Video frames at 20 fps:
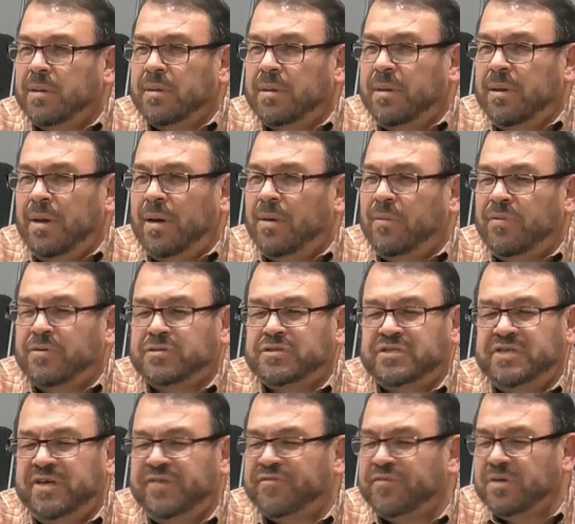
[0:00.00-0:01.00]
you know, there's
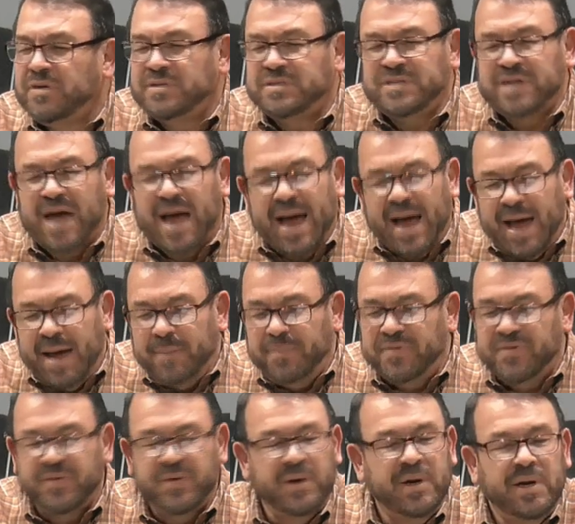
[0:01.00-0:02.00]
different
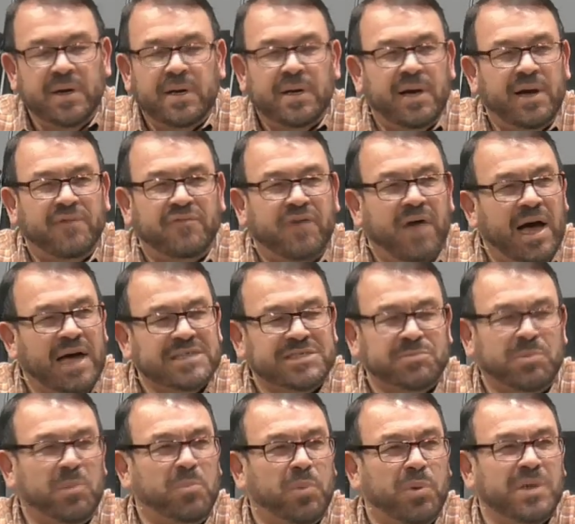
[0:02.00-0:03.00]
types of
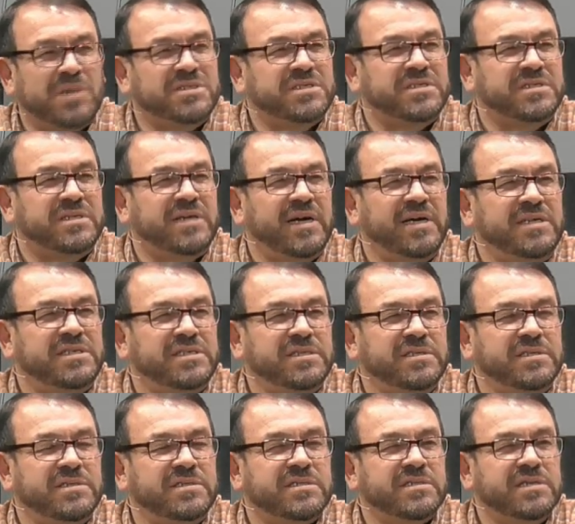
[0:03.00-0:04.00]
gospel
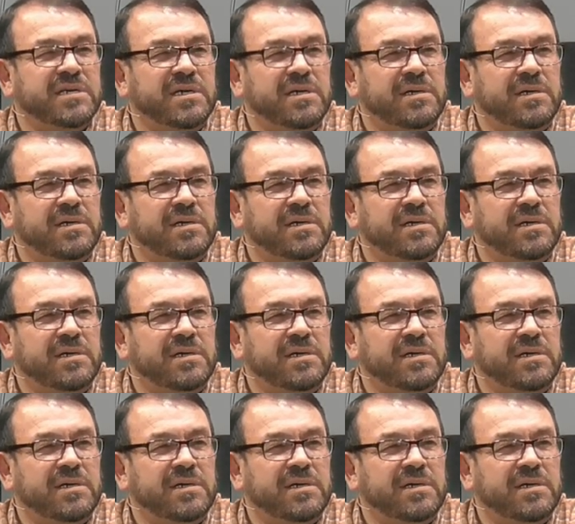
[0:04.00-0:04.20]
presentations.